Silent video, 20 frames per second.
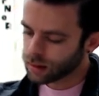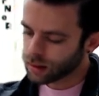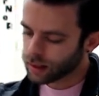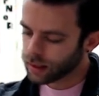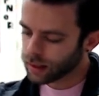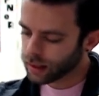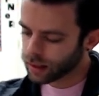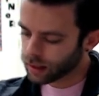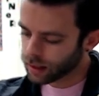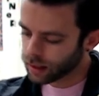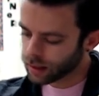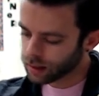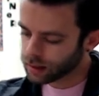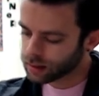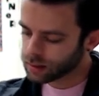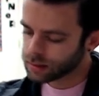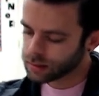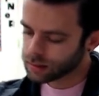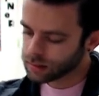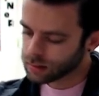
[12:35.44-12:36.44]

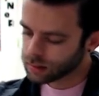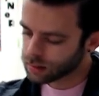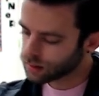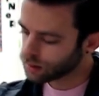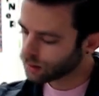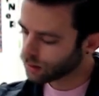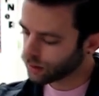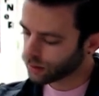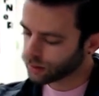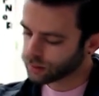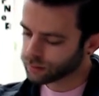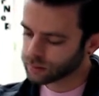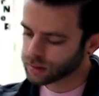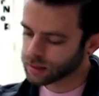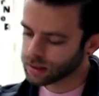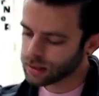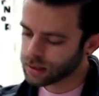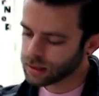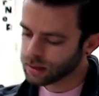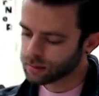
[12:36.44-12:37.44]
And
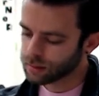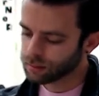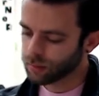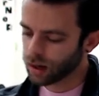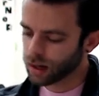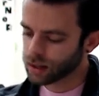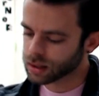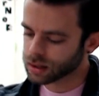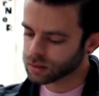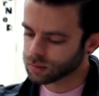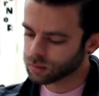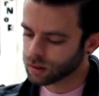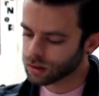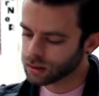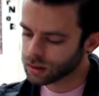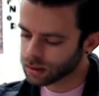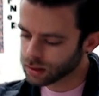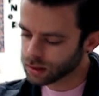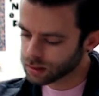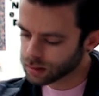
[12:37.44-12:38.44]
3 minus 1
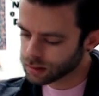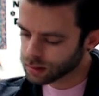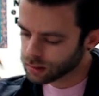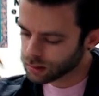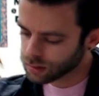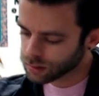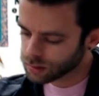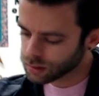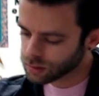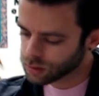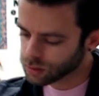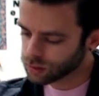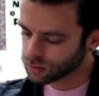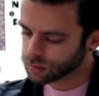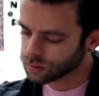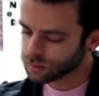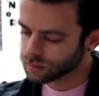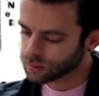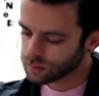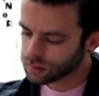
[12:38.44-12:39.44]
is 2.